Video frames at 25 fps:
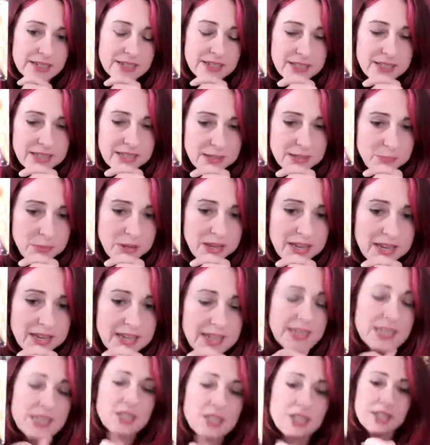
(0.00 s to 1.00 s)
So this
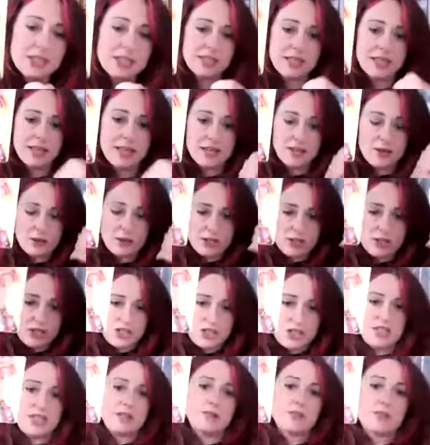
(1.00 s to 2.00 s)
being is, is got a
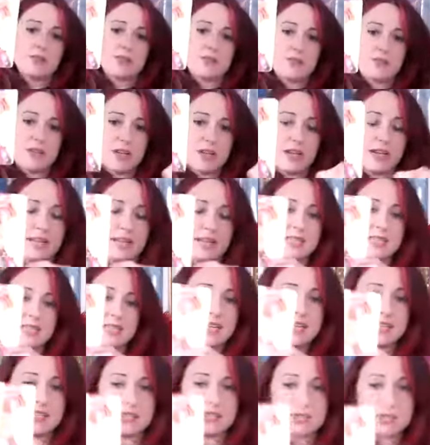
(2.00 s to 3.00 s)
shield of light
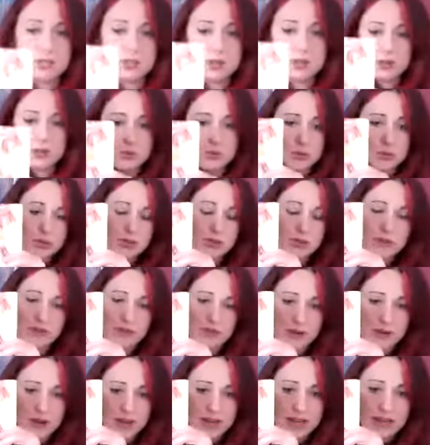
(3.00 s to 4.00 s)
and a sword of
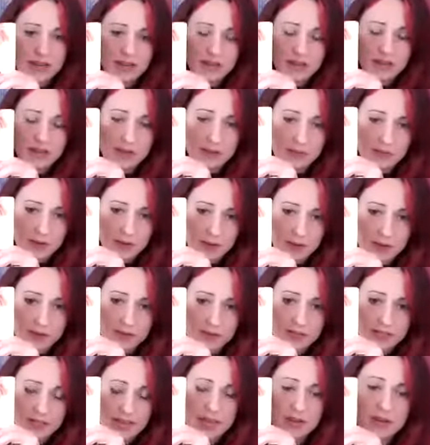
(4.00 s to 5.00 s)
fire, of, of
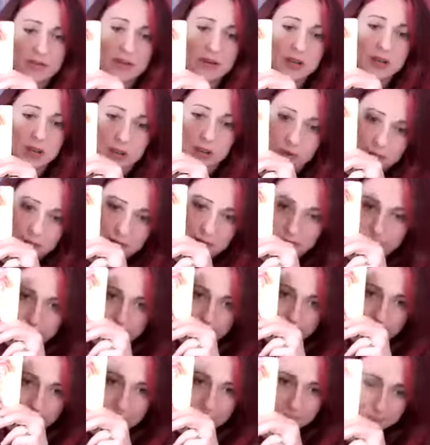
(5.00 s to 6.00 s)
sacred holy
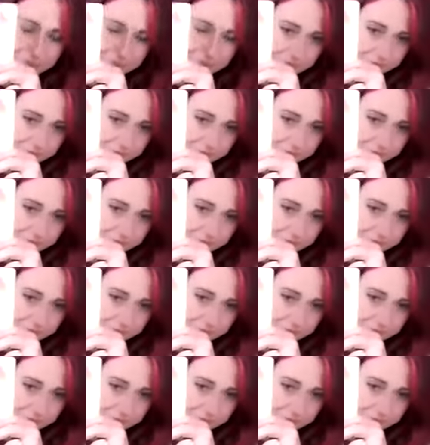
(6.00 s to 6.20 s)
fire.